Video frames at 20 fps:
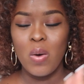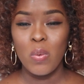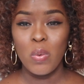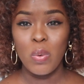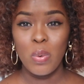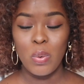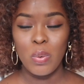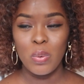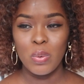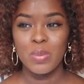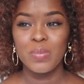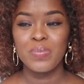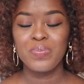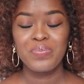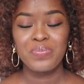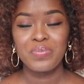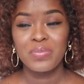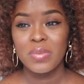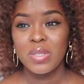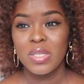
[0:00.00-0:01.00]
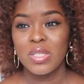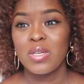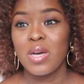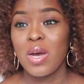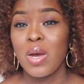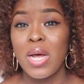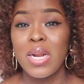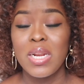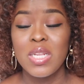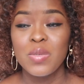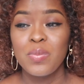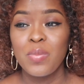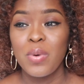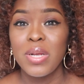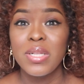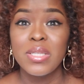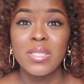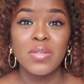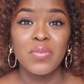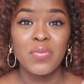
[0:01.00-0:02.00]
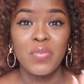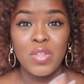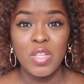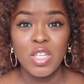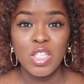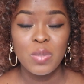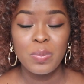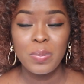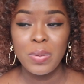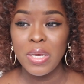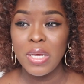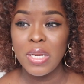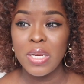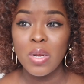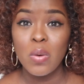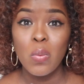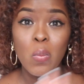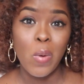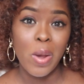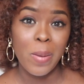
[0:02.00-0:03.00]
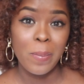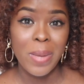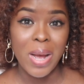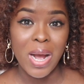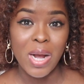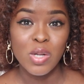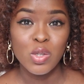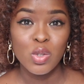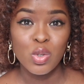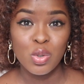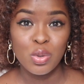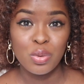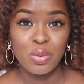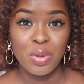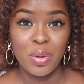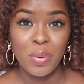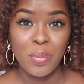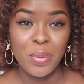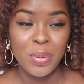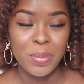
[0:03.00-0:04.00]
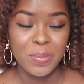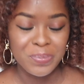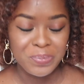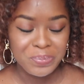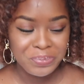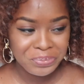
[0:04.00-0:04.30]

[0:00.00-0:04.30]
Whew. So at this point, finished peeing, went back to the room.